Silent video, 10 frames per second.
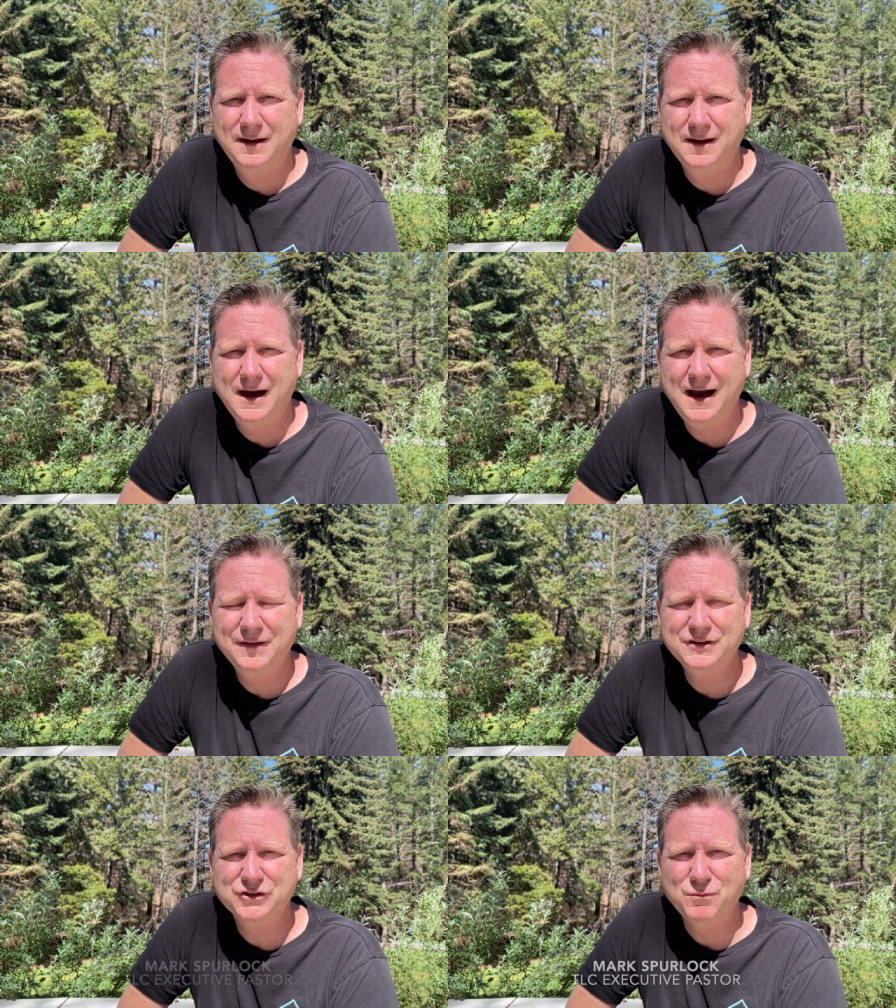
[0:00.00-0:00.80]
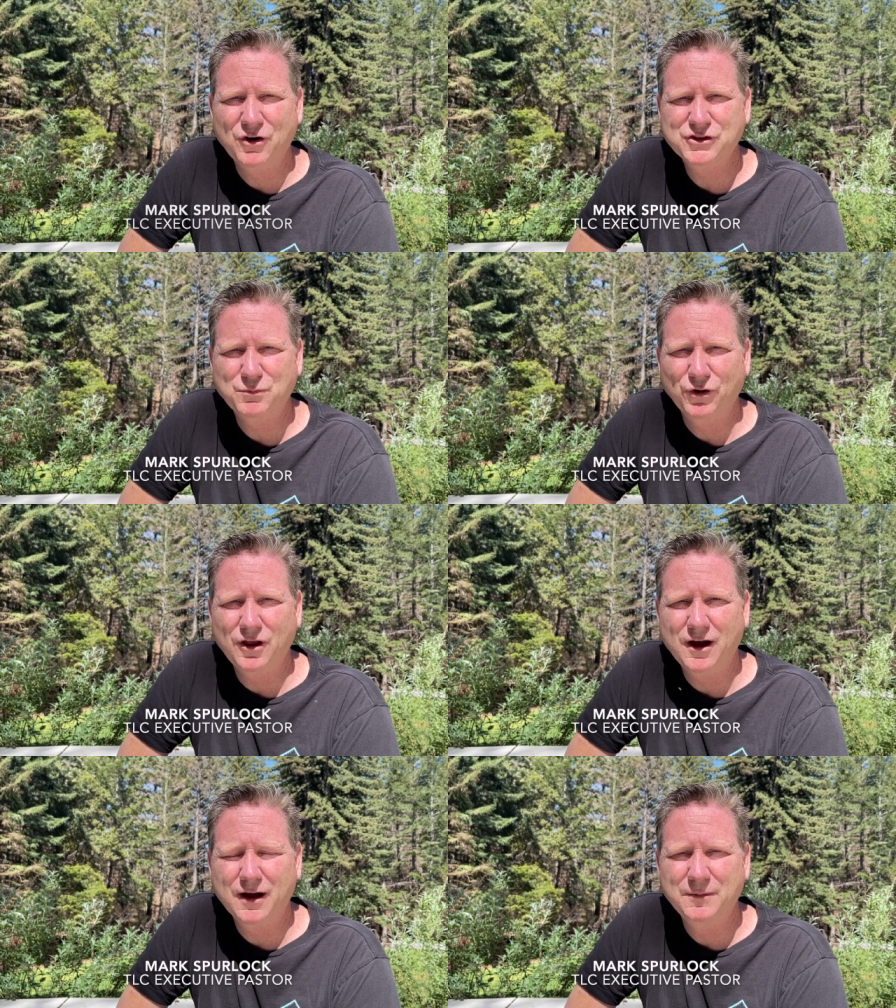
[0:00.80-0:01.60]
Hi, this is Mark
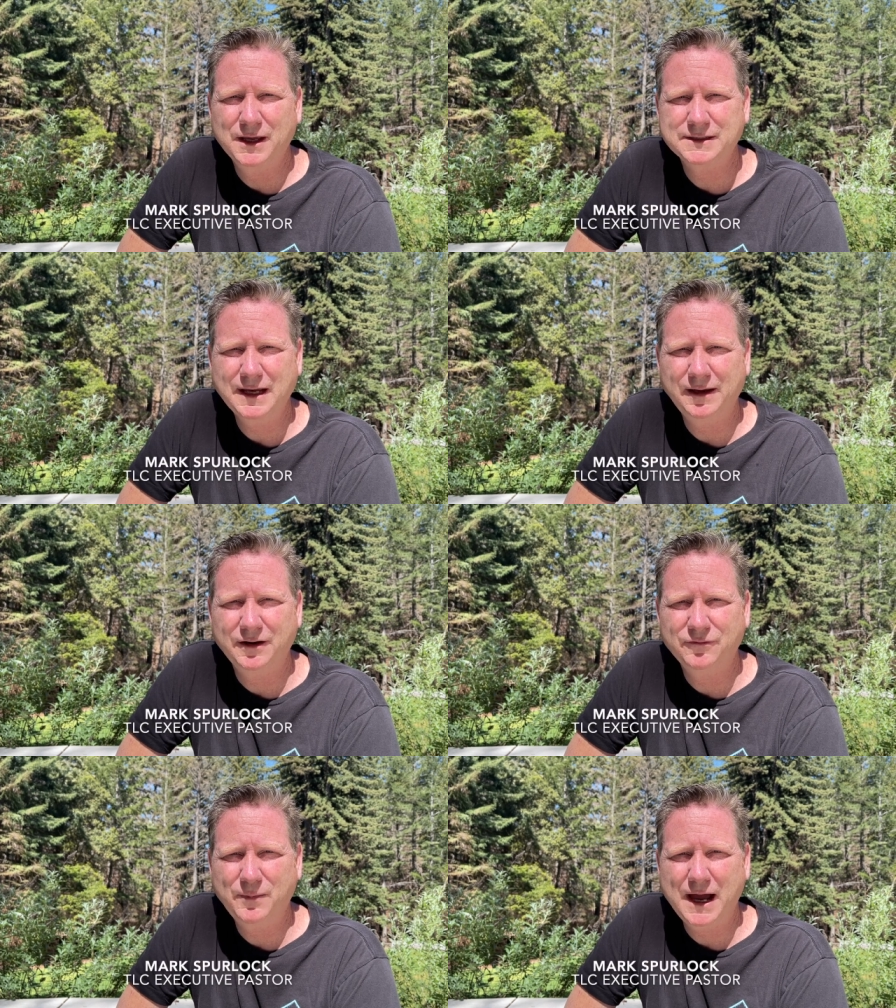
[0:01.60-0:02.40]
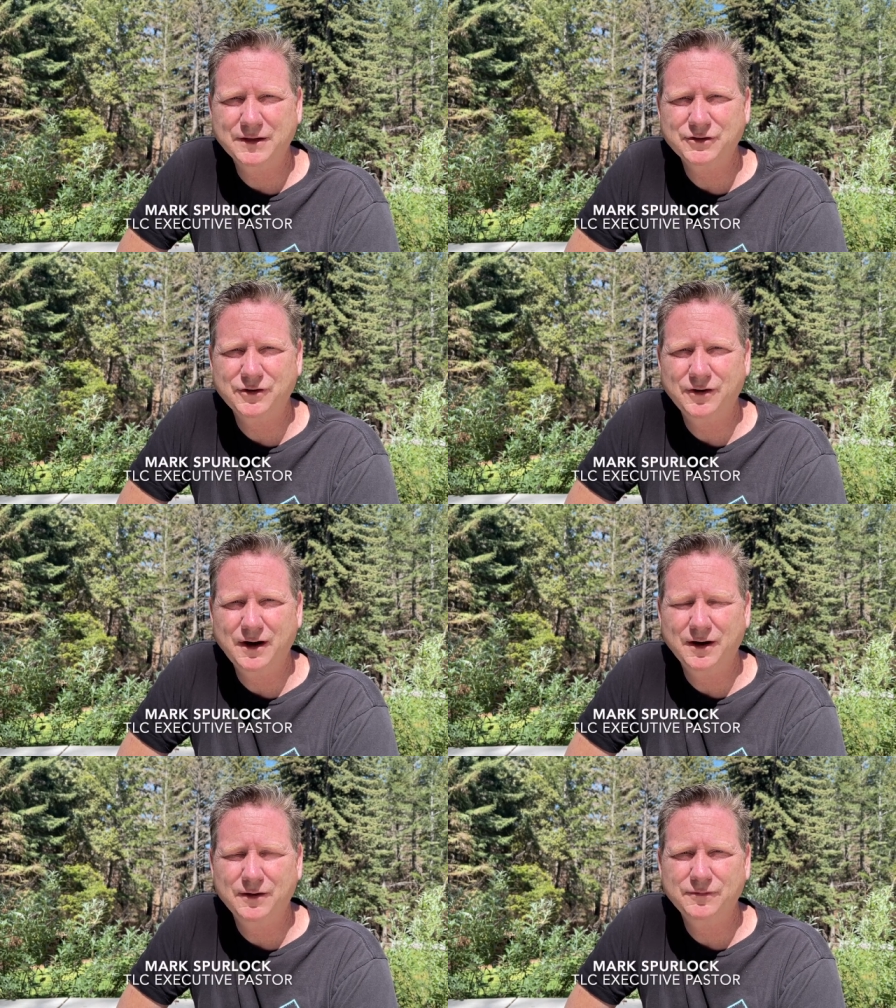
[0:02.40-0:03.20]
Spurlock. I'm the executive
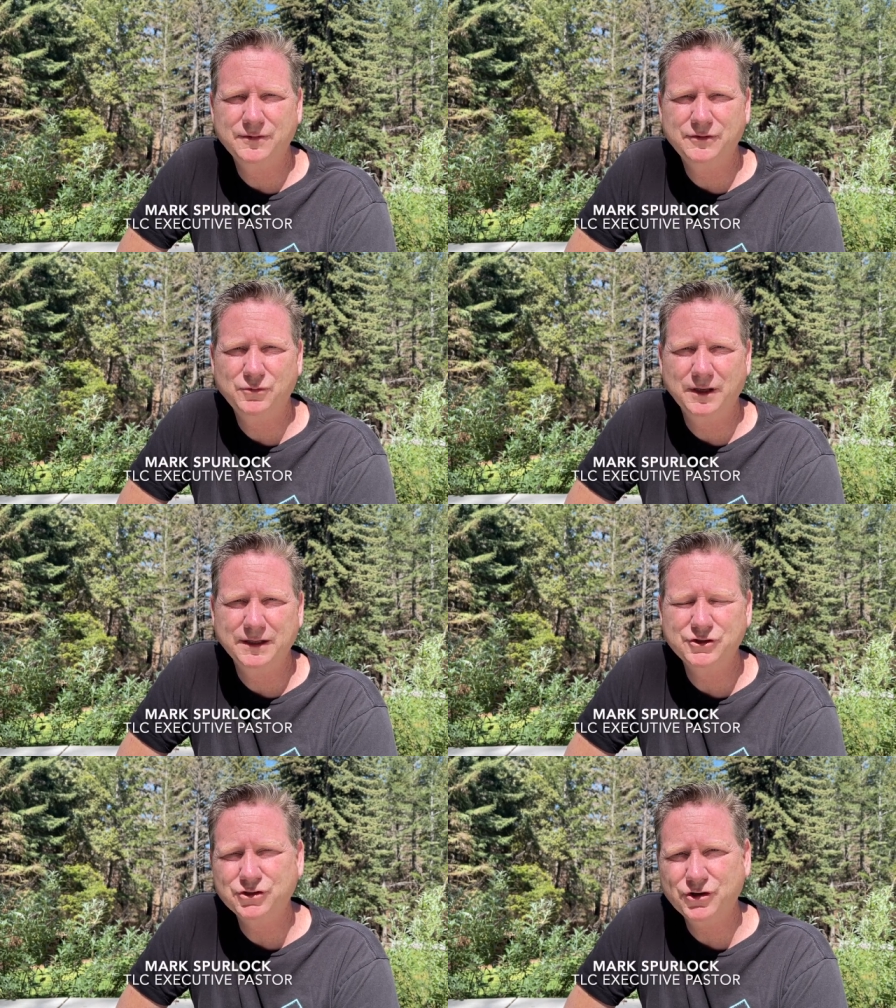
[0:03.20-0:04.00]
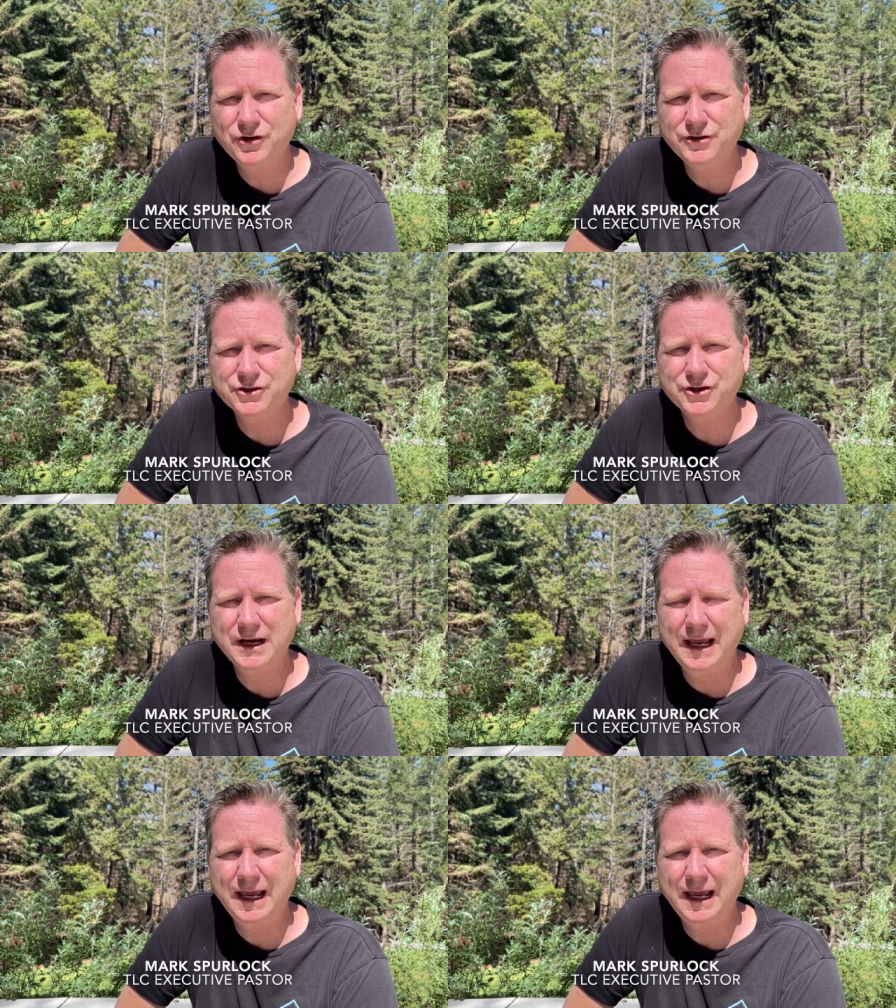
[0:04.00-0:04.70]
pastor of Twin Lakes Church,